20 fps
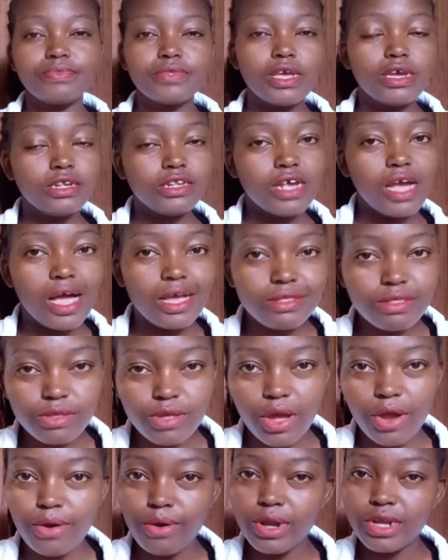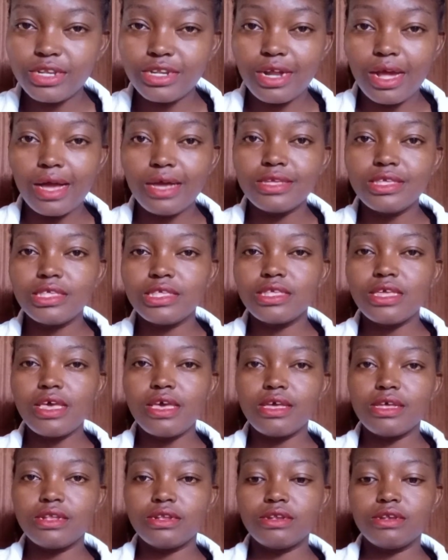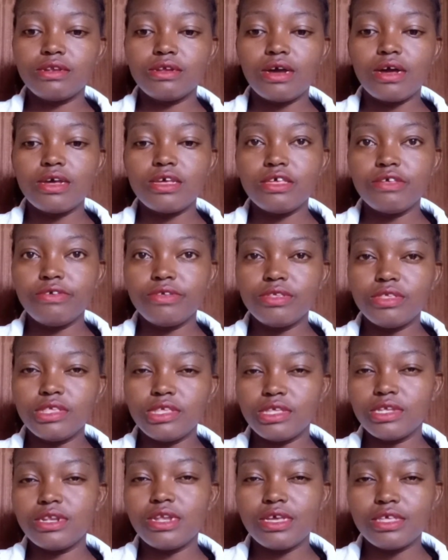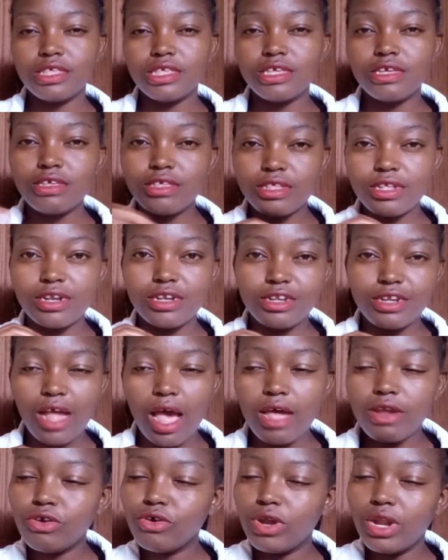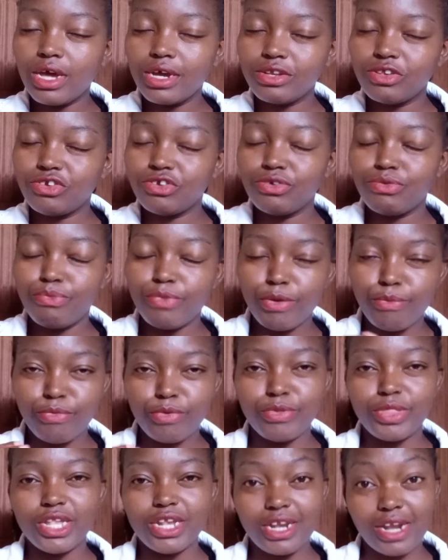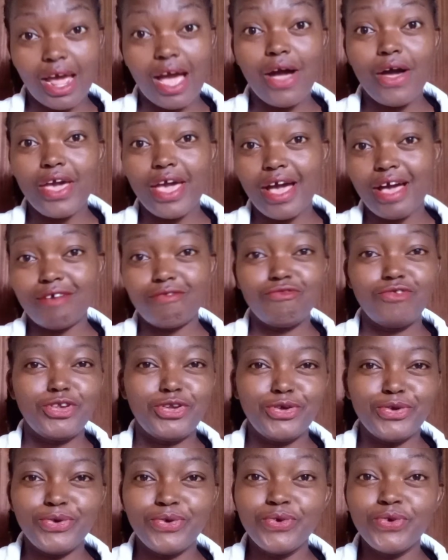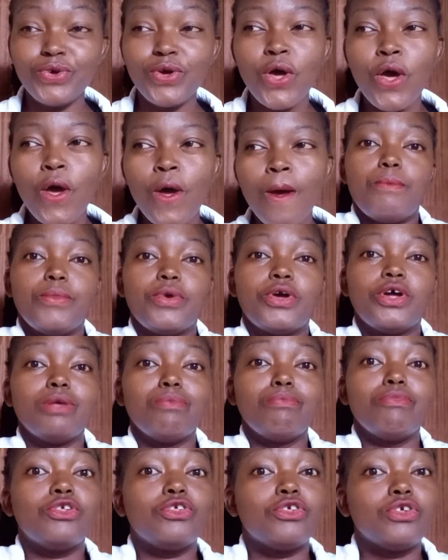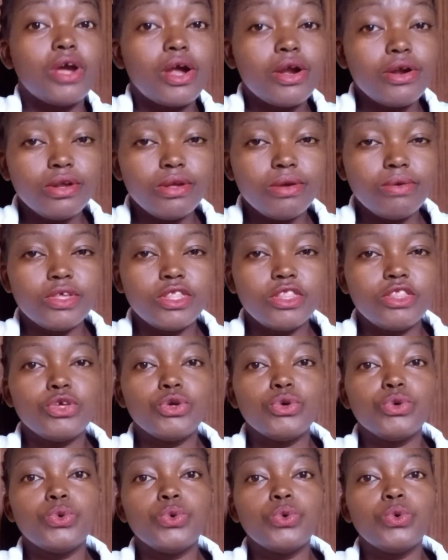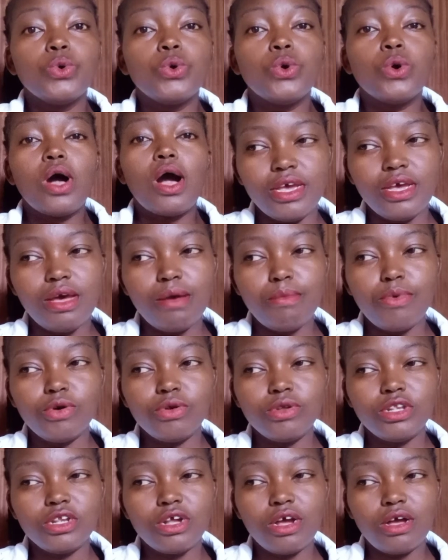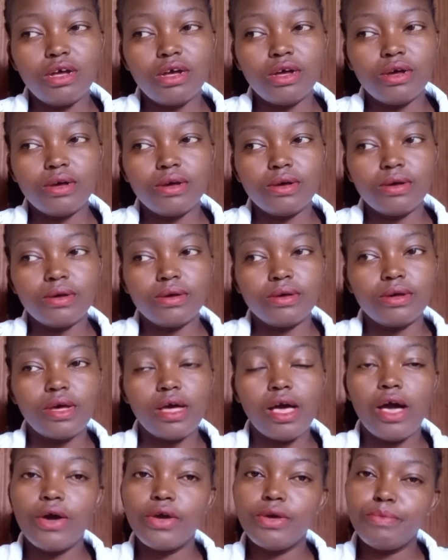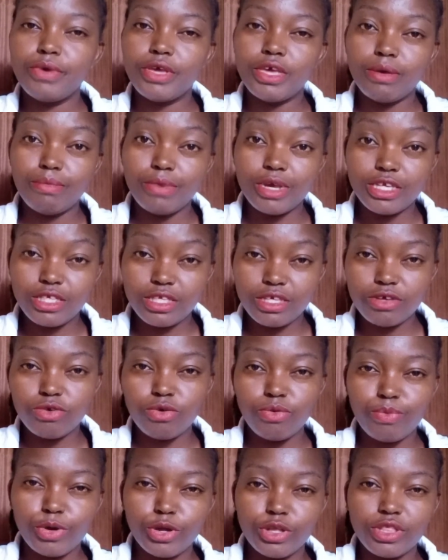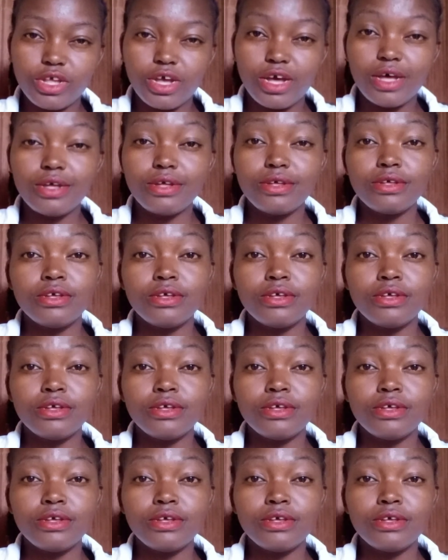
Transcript: it has characters and incidences that I don't like to remember, but now I have two. I'm gonna be sharing with you about how I became a single mother.